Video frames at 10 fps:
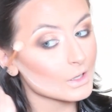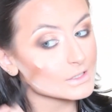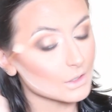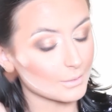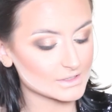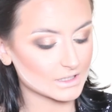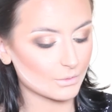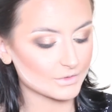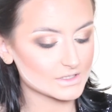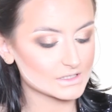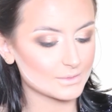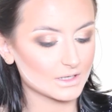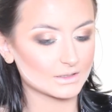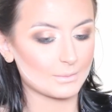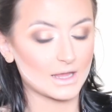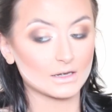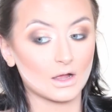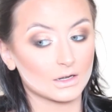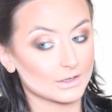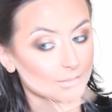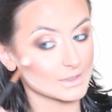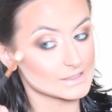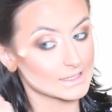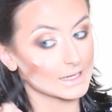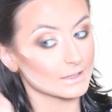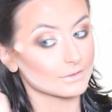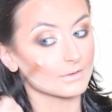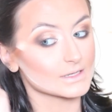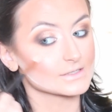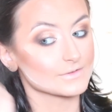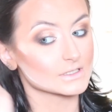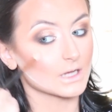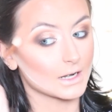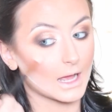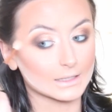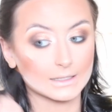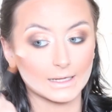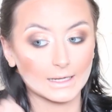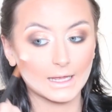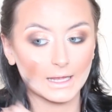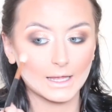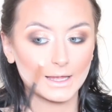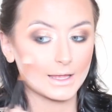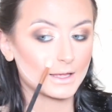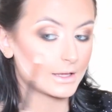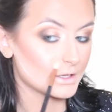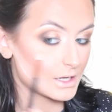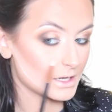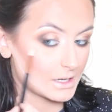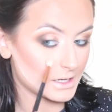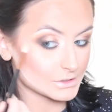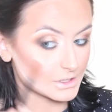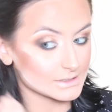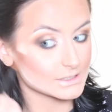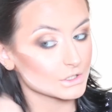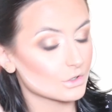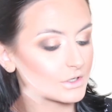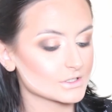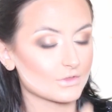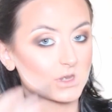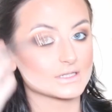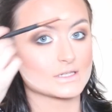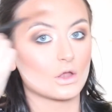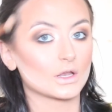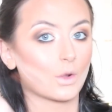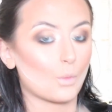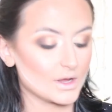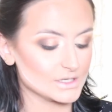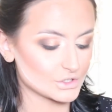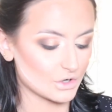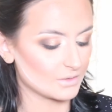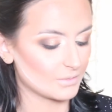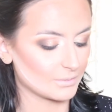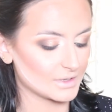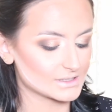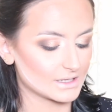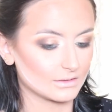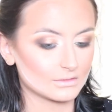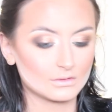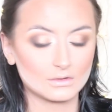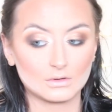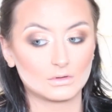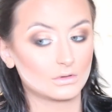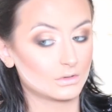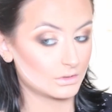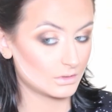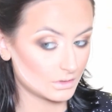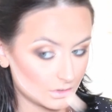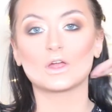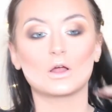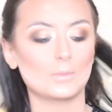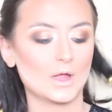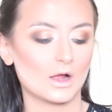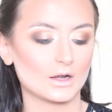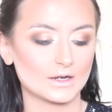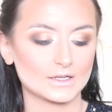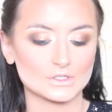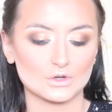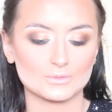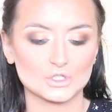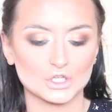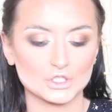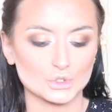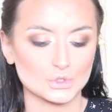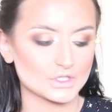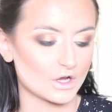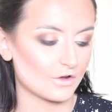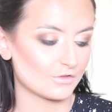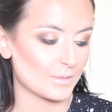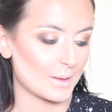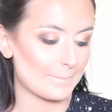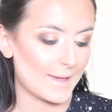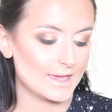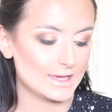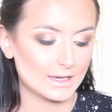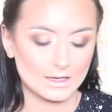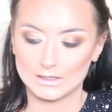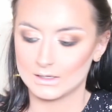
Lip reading: So I basically want this to be like the main highlight on my skin, and the rest of it to kind of act like a transition colour so that it's not like a white stripe on my skin. Now that all my highlighting is done, I'm just going to dust off my bake